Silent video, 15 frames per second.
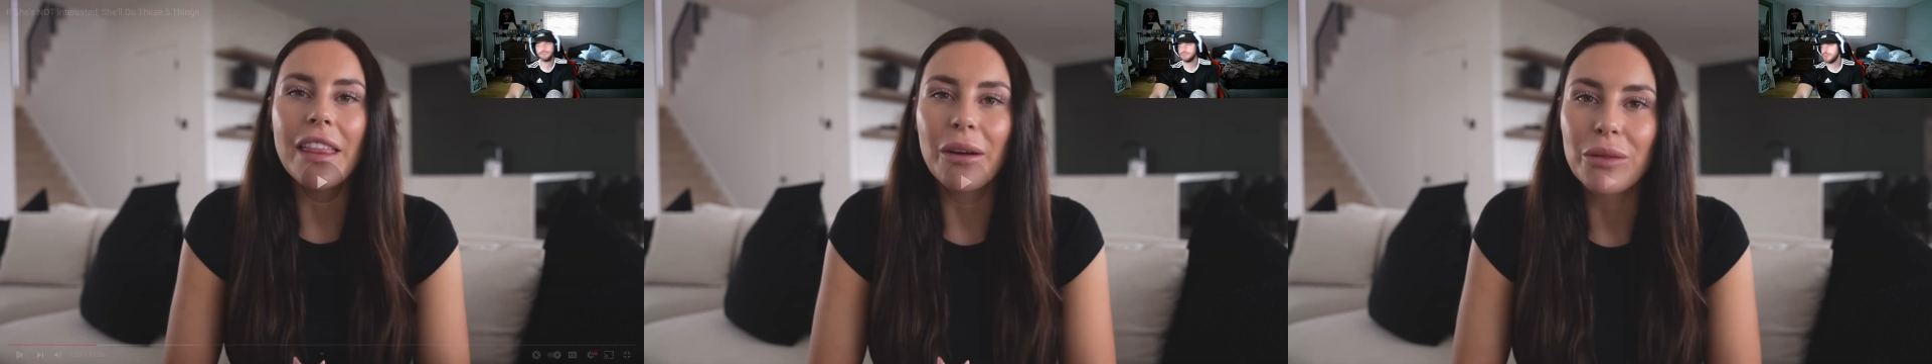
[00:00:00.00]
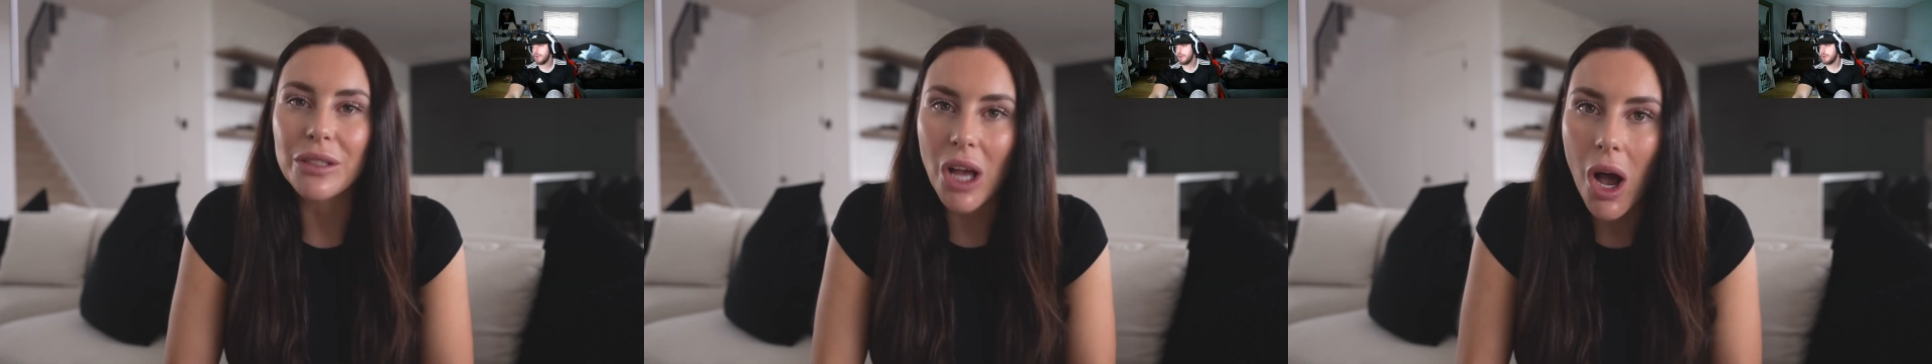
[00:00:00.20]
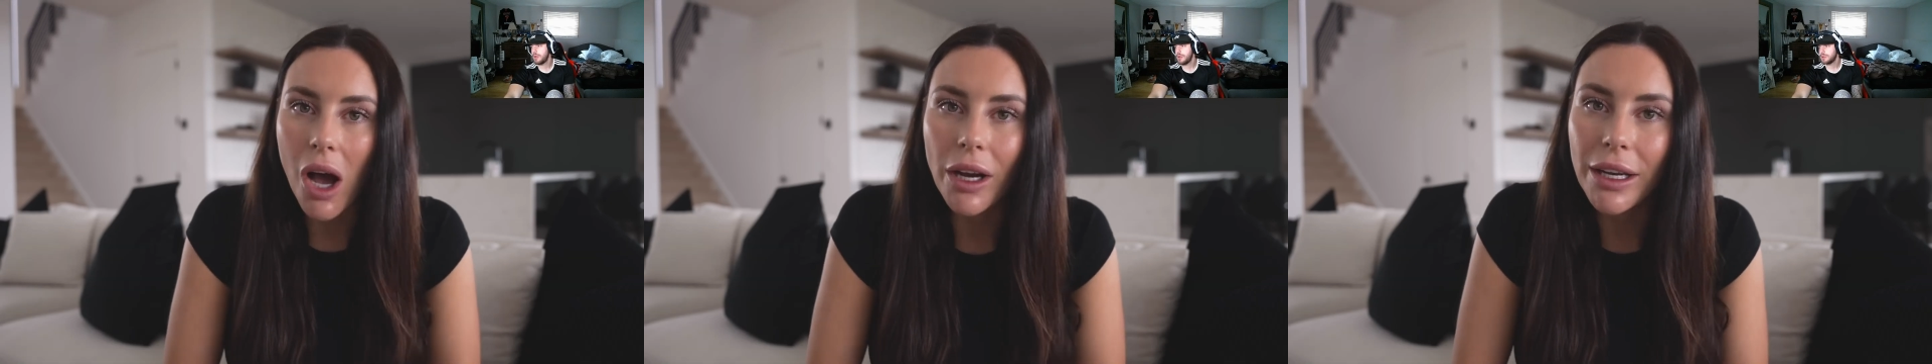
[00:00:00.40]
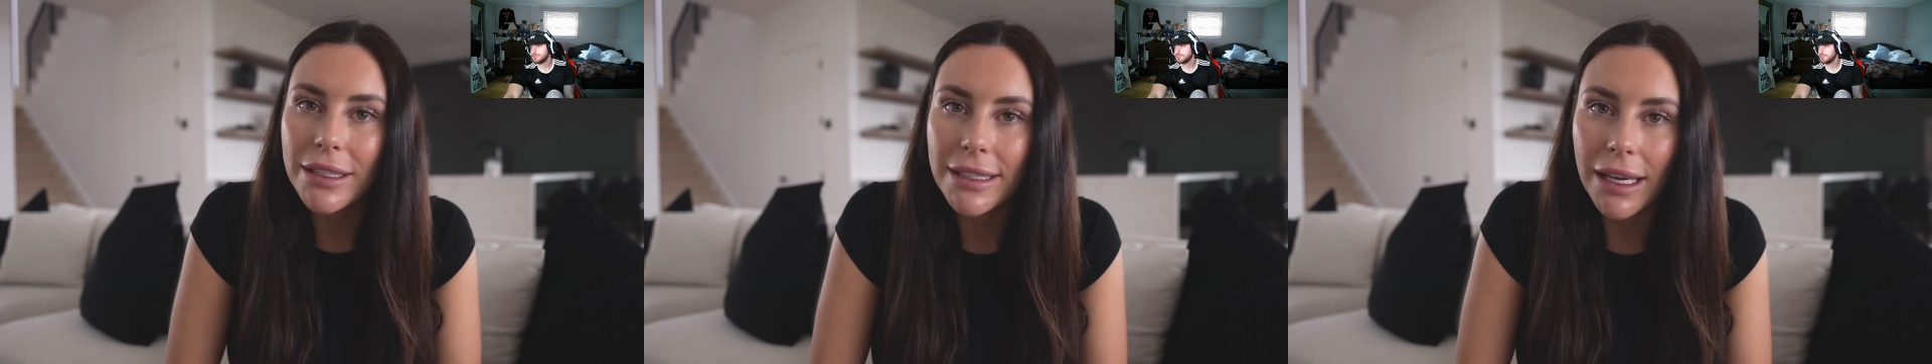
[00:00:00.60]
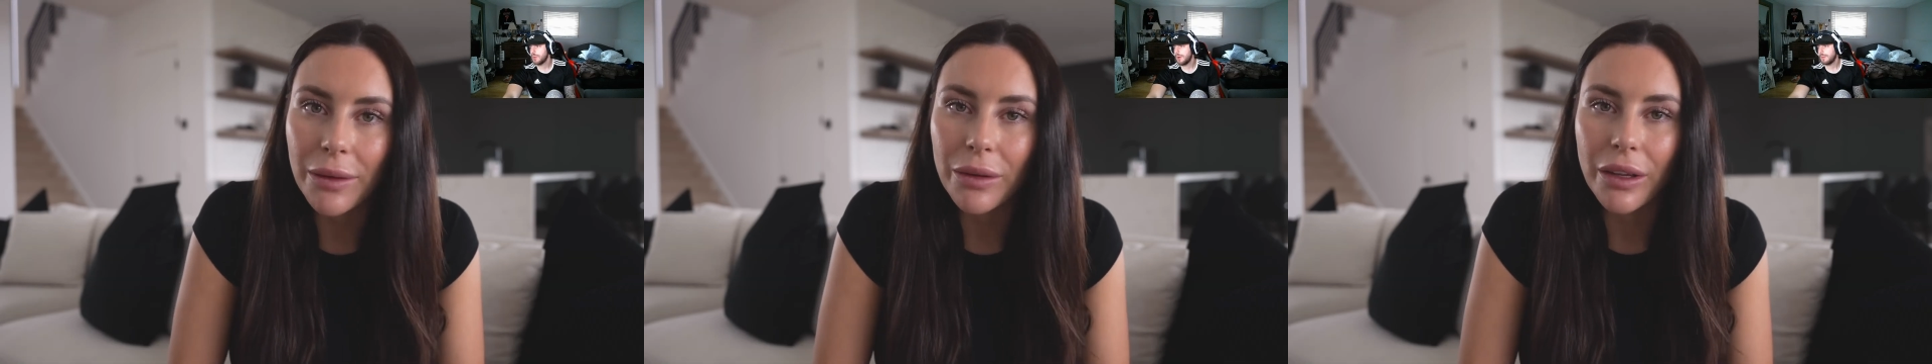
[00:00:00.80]
That was on a
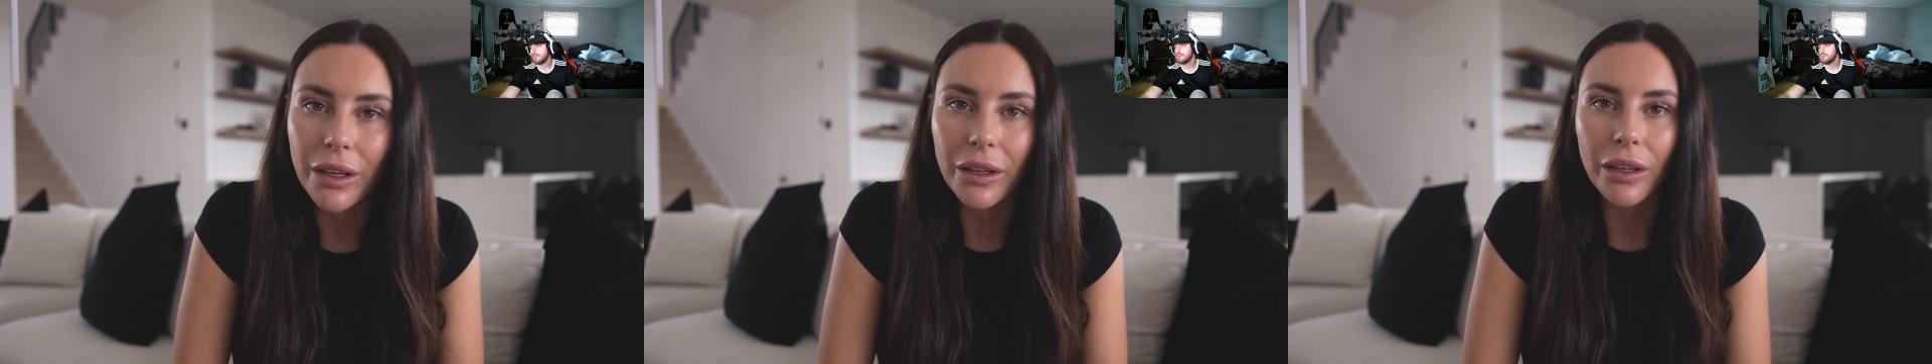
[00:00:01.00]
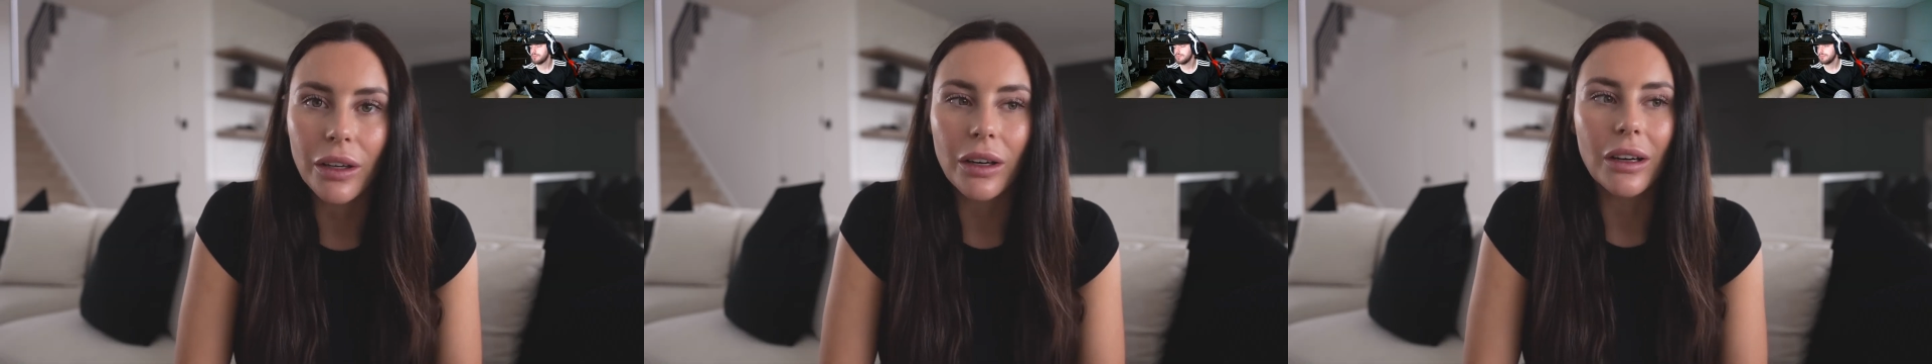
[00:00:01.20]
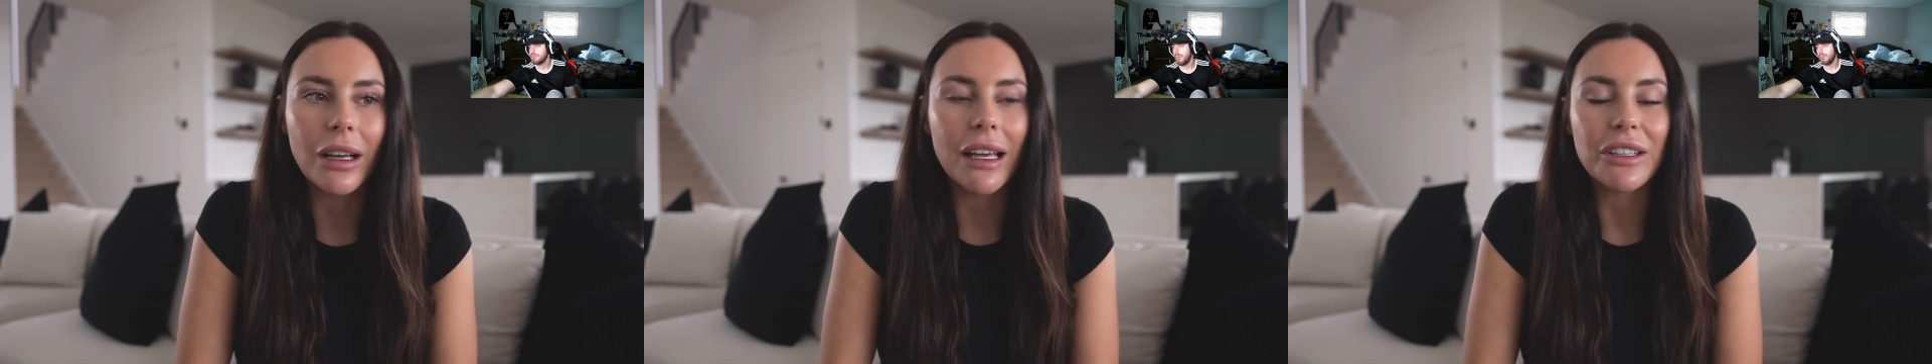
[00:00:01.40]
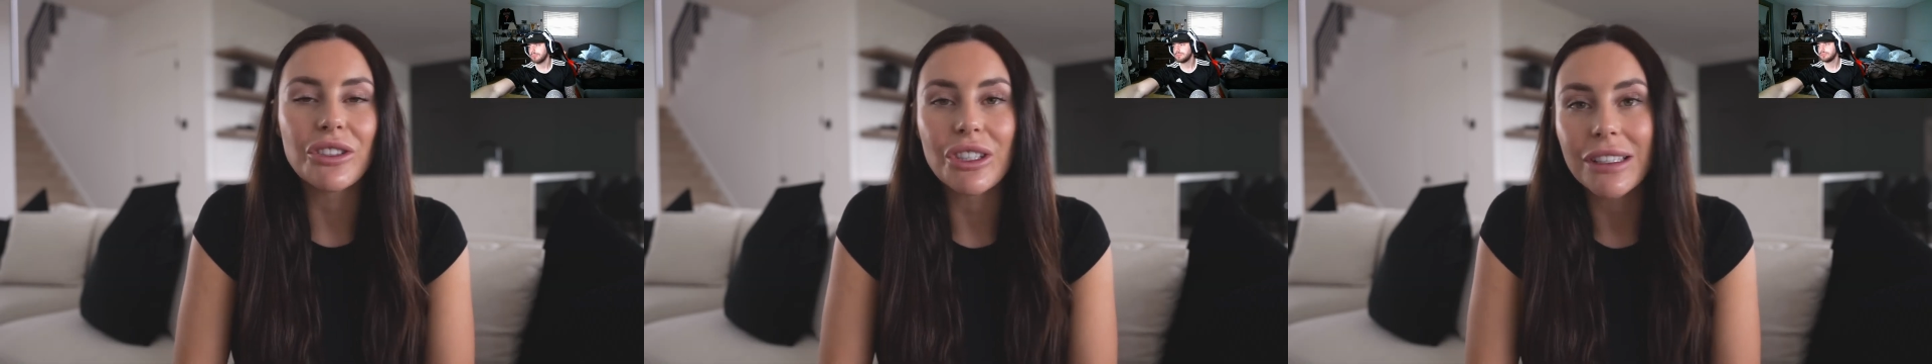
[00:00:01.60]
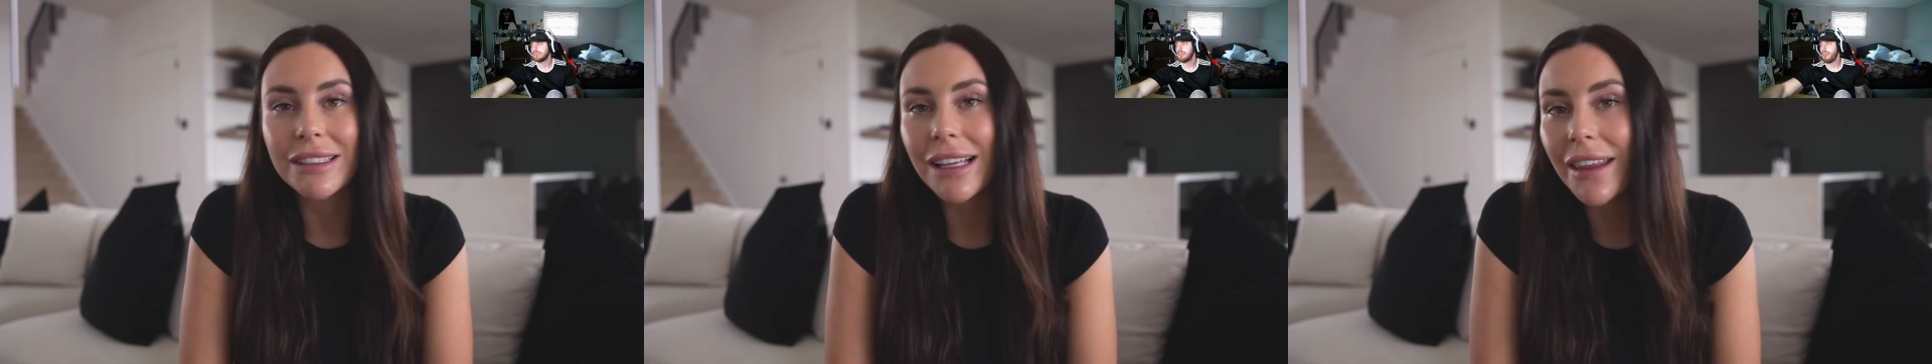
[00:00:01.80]
date with a girl. And
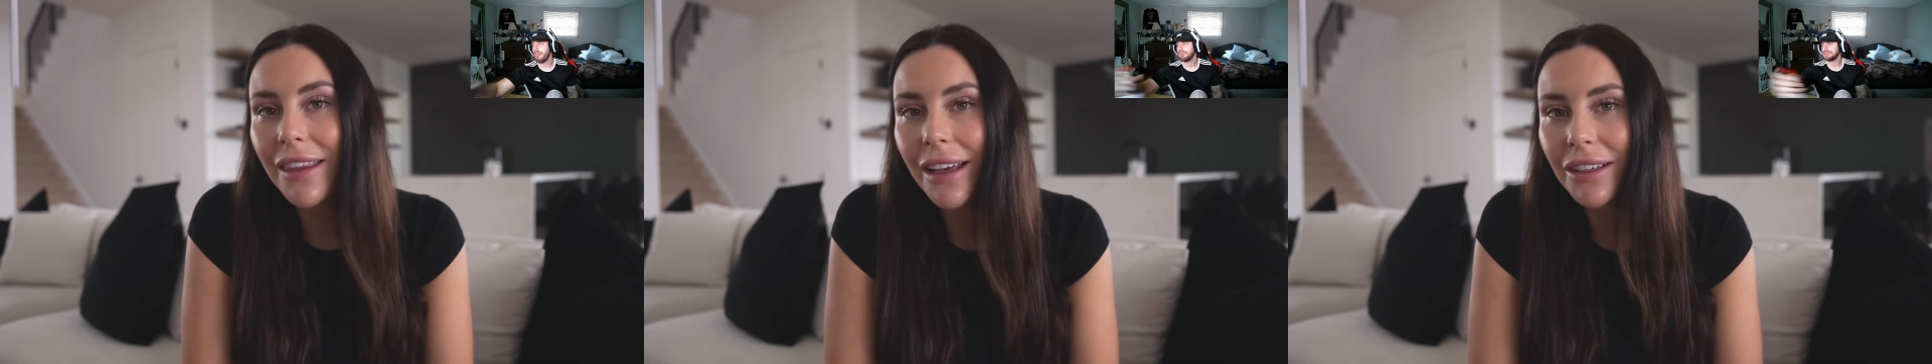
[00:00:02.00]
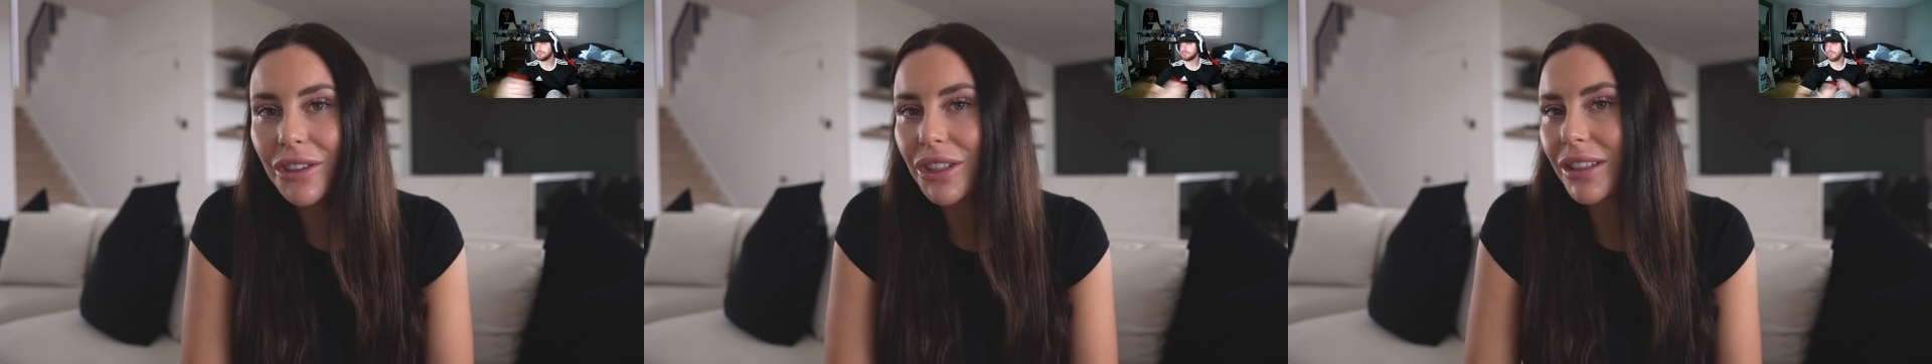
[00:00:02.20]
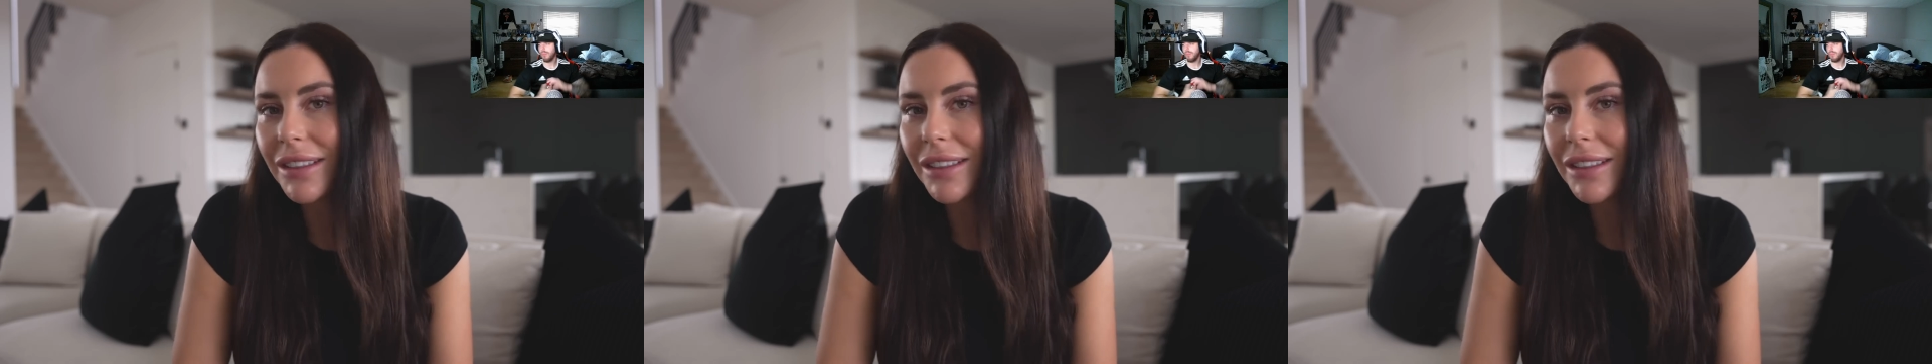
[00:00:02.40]
she said this. She